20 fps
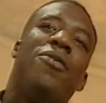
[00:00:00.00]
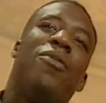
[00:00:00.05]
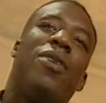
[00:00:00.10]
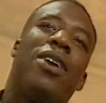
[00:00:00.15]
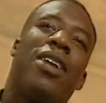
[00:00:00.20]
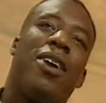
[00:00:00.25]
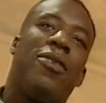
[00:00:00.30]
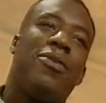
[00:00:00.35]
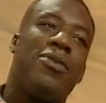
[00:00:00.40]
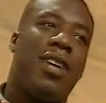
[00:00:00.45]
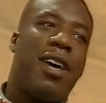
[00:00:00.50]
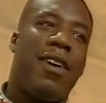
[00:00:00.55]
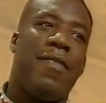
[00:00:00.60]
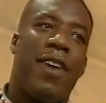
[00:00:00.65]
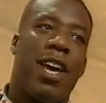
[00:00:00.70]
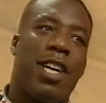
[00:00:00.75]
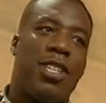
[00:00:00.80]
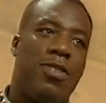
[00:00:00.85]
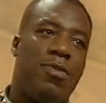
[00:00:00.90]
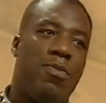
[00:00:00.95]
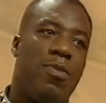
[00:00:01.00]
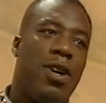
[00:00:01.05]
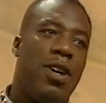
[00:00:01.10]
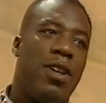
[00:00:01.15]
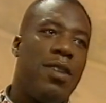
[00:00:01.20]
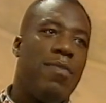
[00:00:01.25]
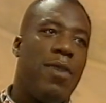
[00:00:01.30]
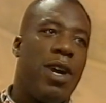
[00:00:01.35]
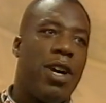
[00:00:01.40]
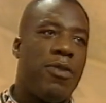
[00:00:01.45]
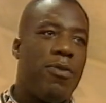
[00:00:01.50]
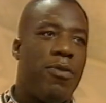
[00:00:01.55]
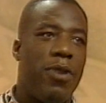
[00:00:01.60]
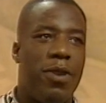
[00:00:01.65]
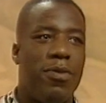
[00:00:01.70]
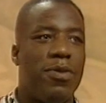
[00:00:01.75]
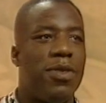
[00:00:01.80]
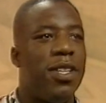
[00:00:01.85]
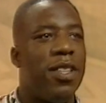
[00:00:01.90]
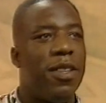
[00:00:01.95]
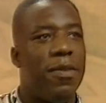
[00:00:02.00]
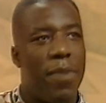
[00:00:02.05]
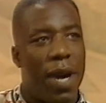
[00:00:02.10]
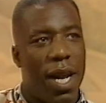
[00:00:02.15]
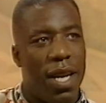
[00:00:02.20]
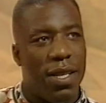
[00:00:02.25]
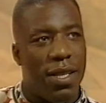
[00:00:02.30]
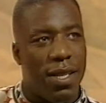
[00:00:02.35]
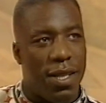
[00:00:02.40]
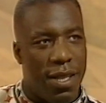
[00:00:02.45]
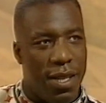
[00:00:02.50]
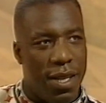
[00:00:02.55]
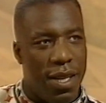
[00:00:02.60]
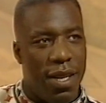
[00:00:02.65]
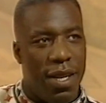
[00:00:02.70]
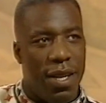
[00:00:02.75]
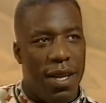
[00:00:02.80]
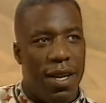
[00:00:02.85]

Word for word: while I was out of action, while my career was in the balance.